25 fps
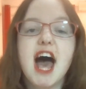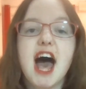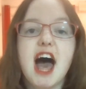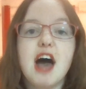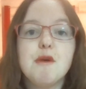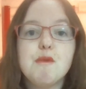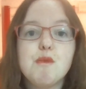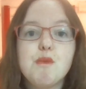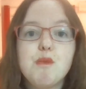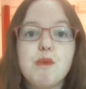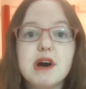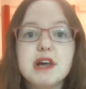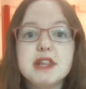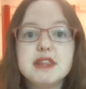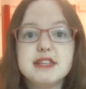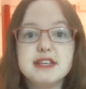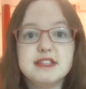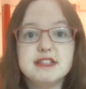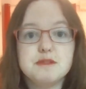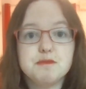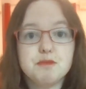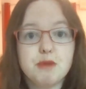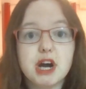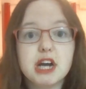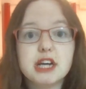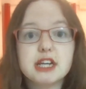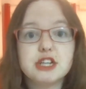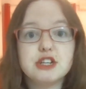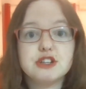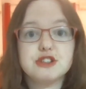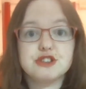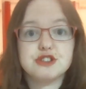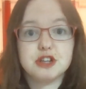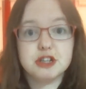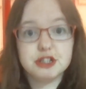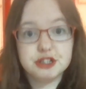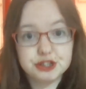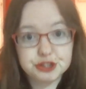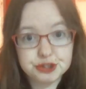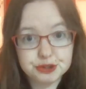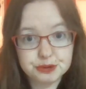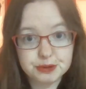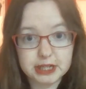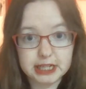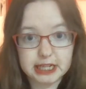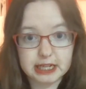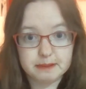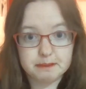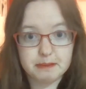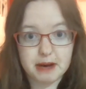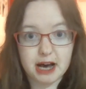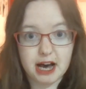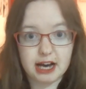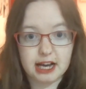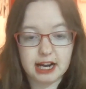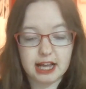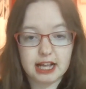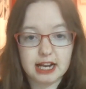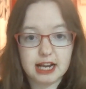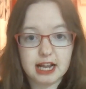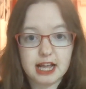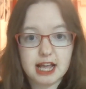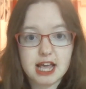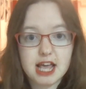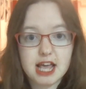and what these marketers are doing about it.